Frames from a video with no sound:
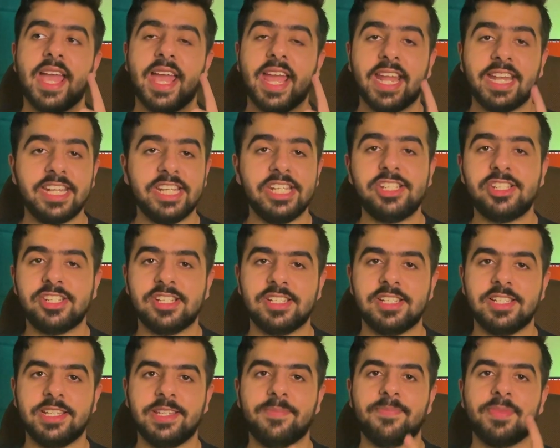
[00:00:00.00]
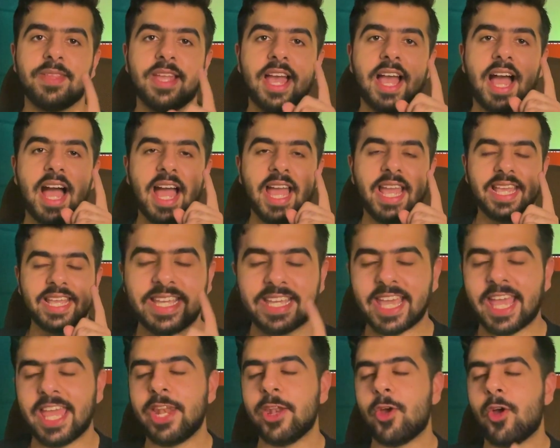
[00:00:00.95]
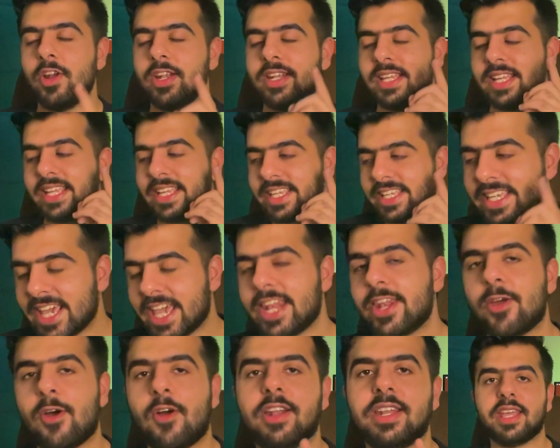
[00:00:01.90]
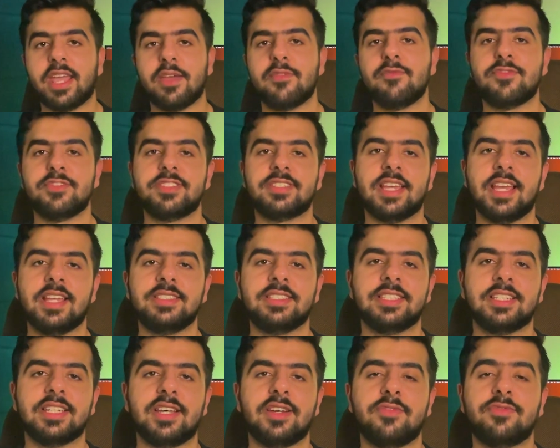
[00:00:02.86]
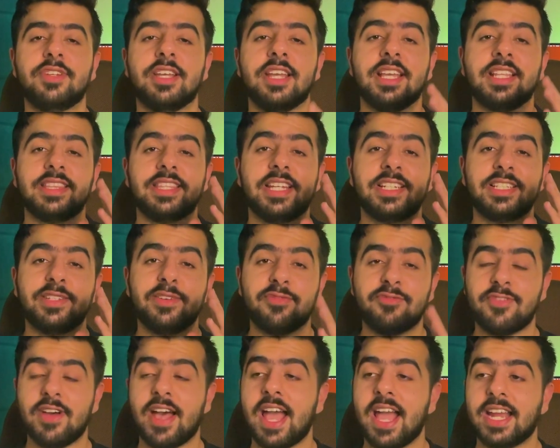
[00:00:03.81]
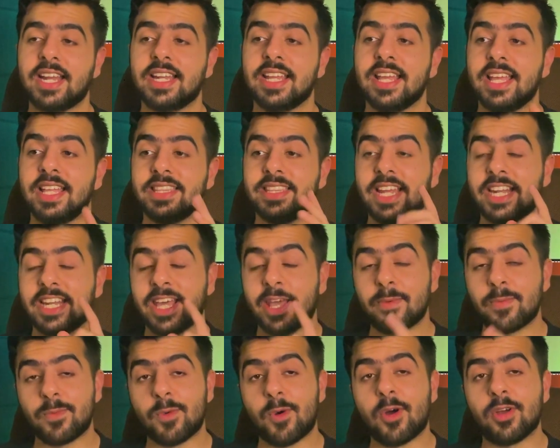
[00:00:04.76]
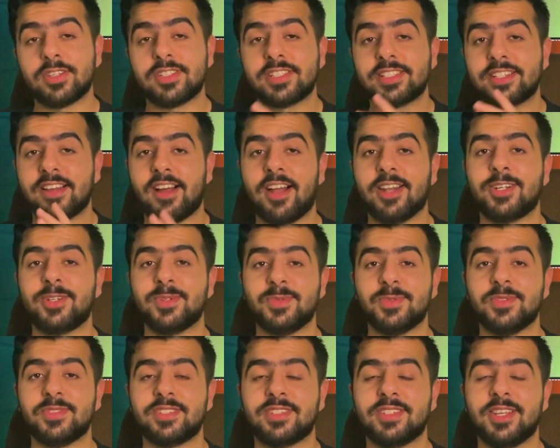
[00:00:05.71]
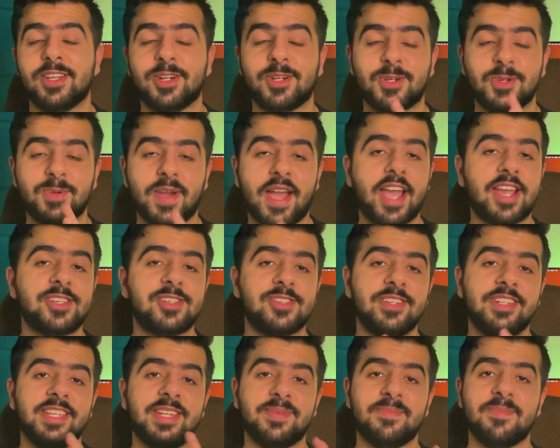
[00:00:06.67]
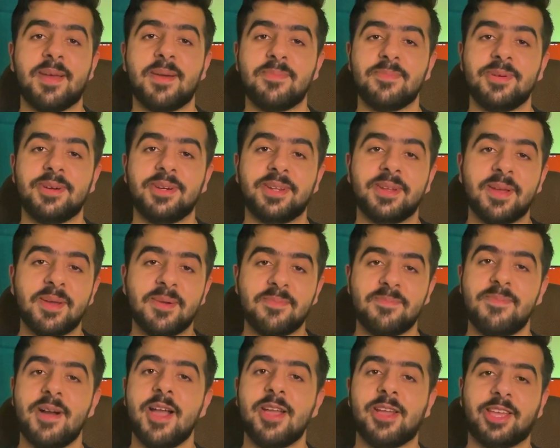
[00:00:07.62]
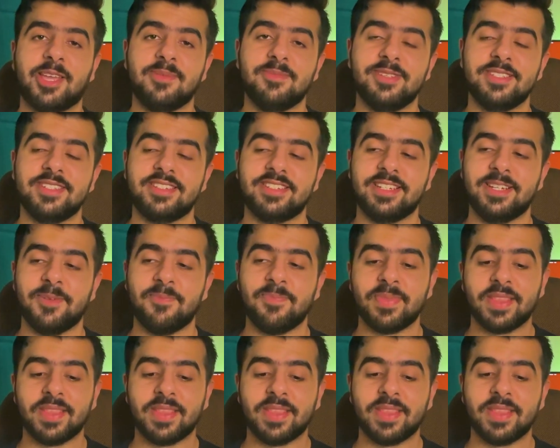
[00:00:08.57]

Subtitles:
Additionally, I cannot emphasize enough that the fact that I watched cartoons to actually remember biochemistry.